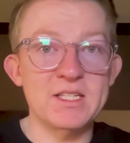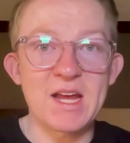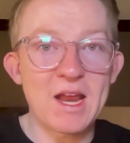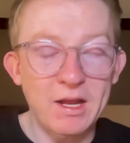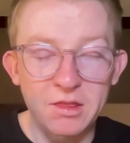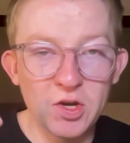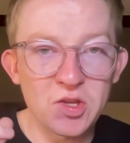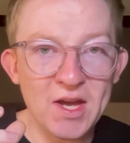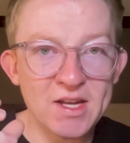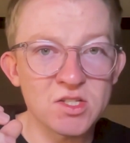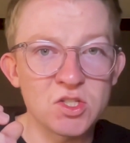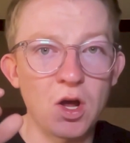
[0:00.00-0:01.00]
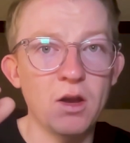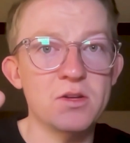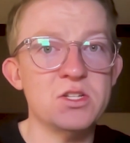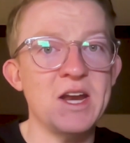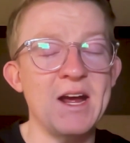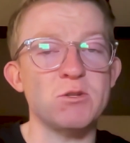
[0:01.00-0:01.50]
say like $30,000,
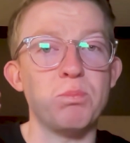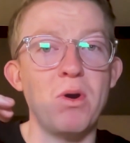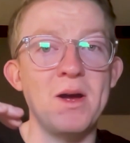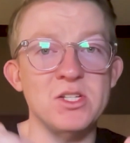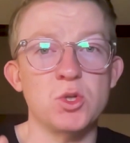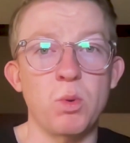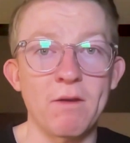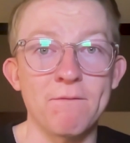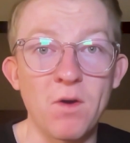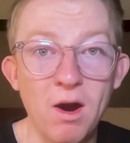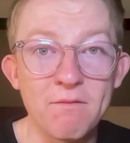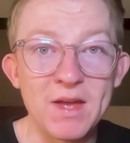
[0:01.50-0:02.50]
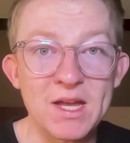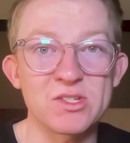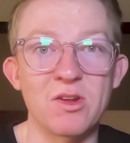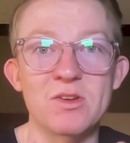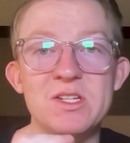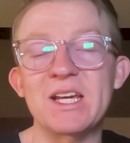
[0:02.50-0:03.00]
and now it's priced at
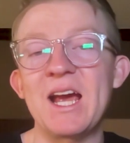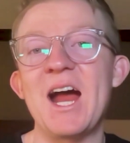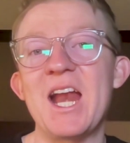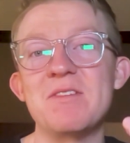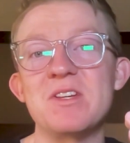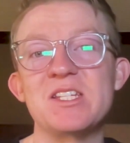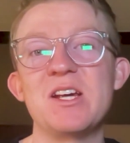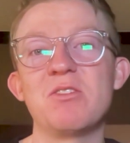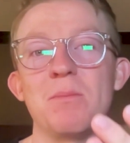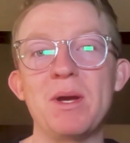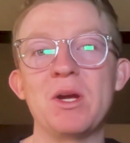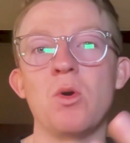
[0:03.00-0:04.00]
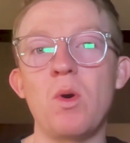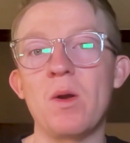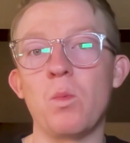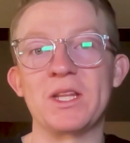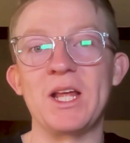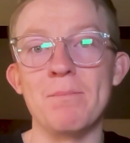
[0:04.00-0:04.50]
$25,000. They can't even sell the Bitcoin at what they